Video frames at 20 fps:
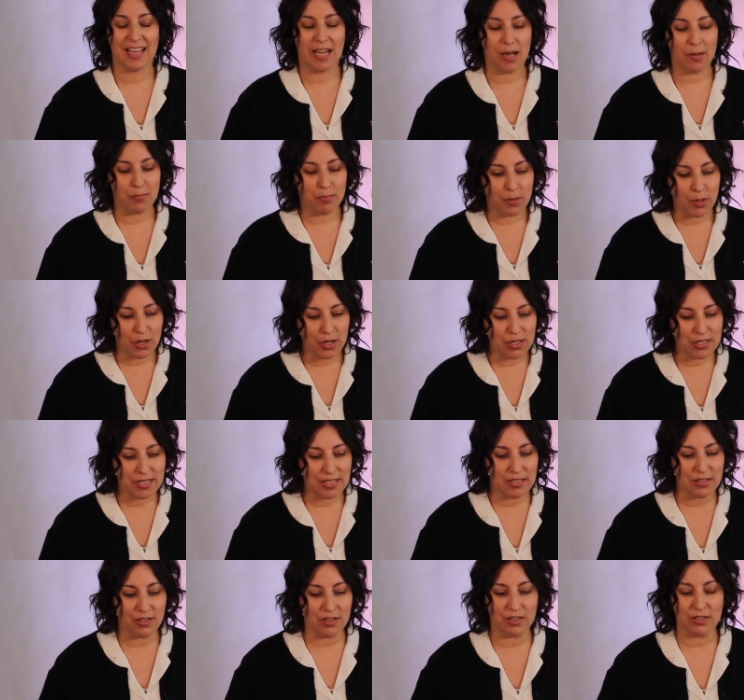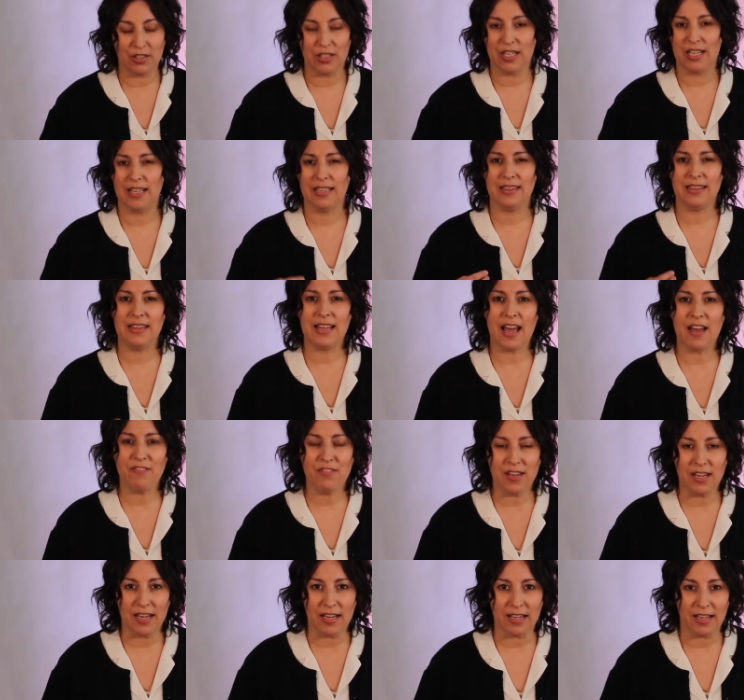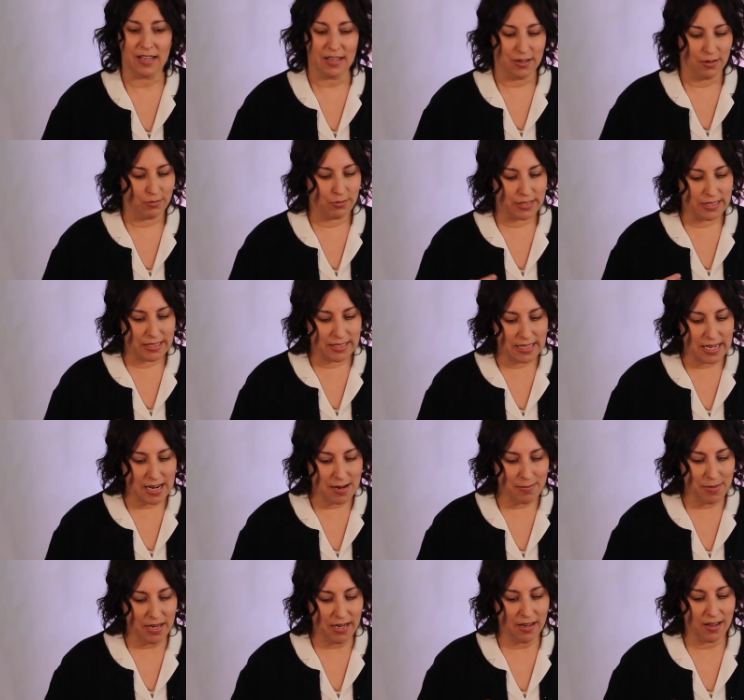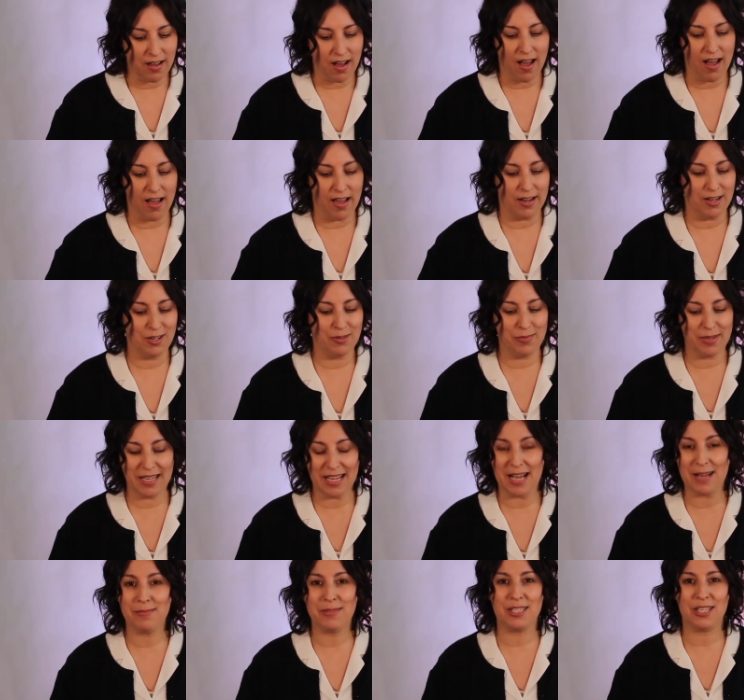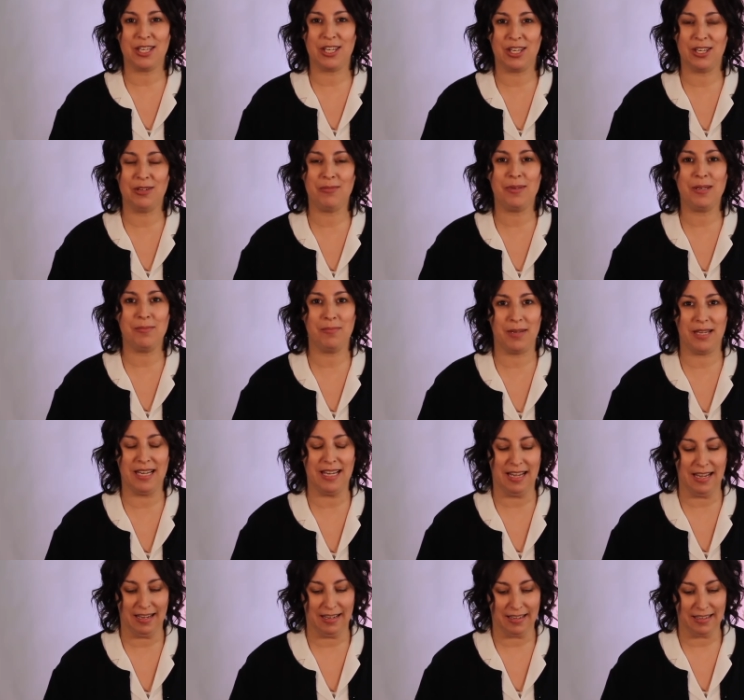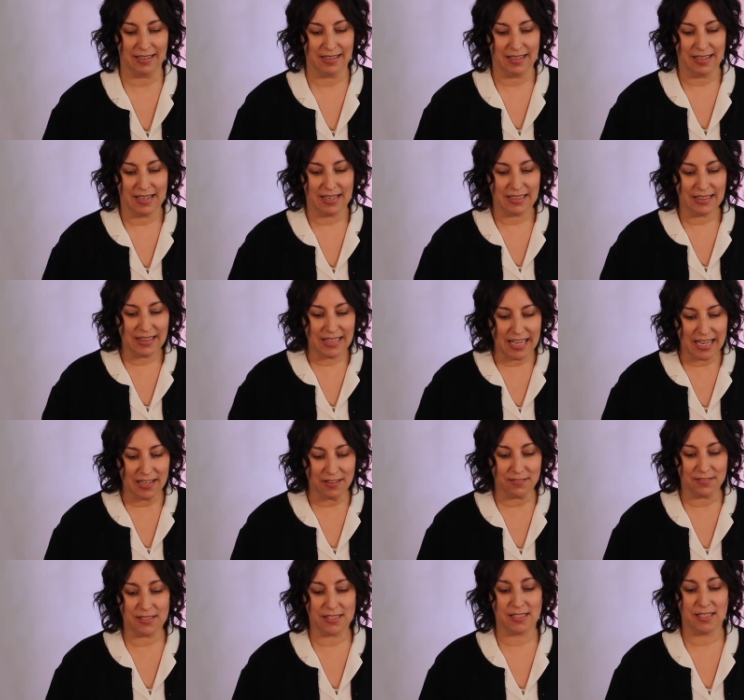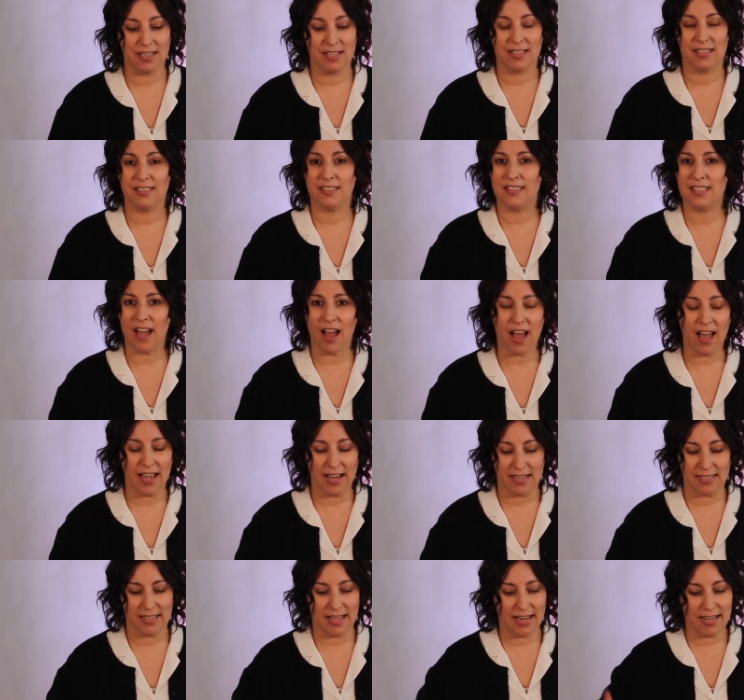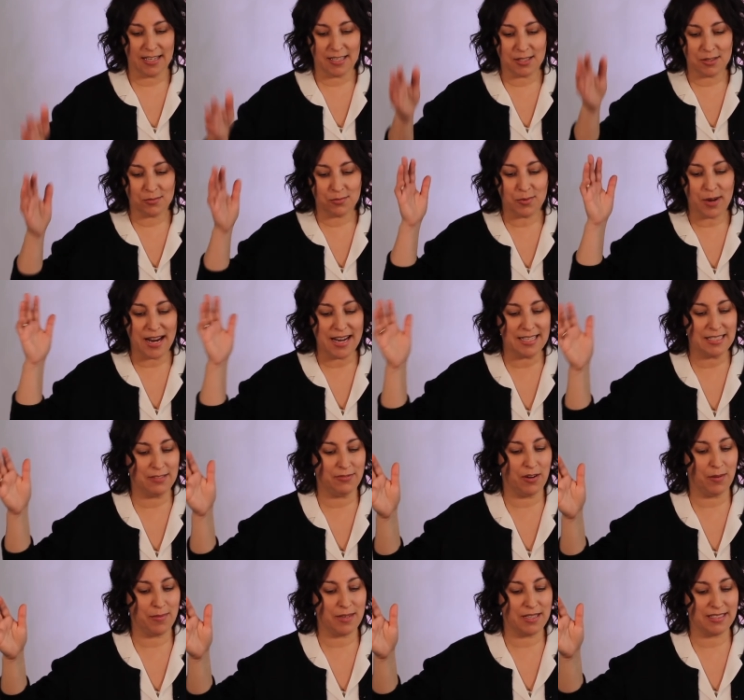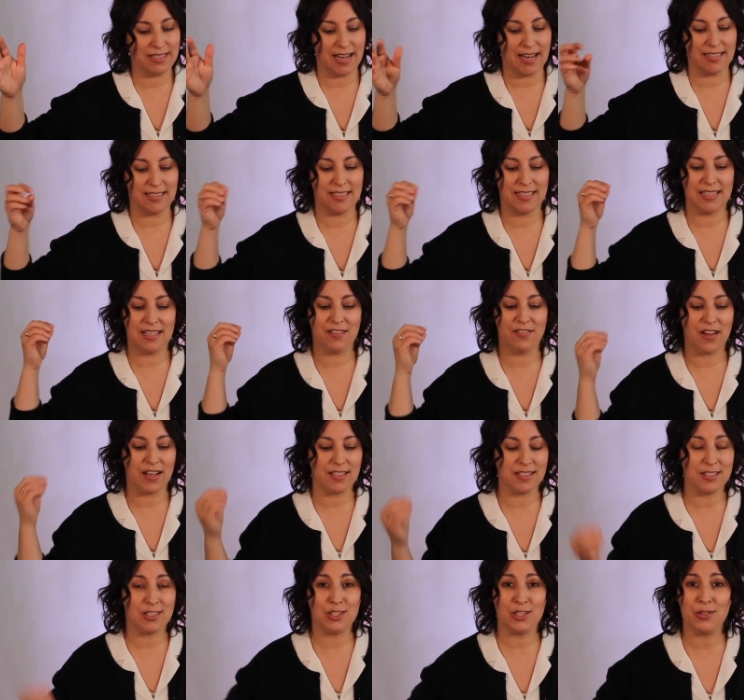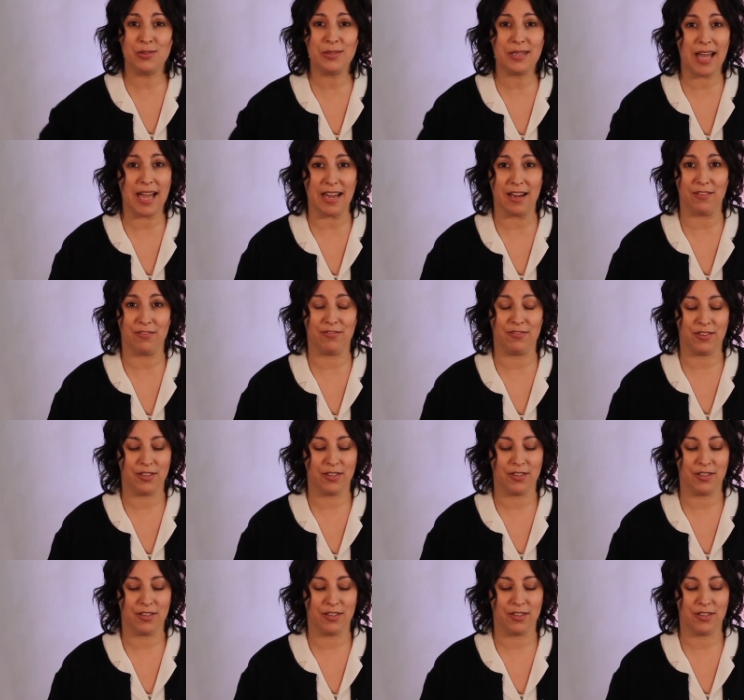a personal, loving, redeeming God who becomes a human being, lives, dies, and is raised from the dead to give us new life,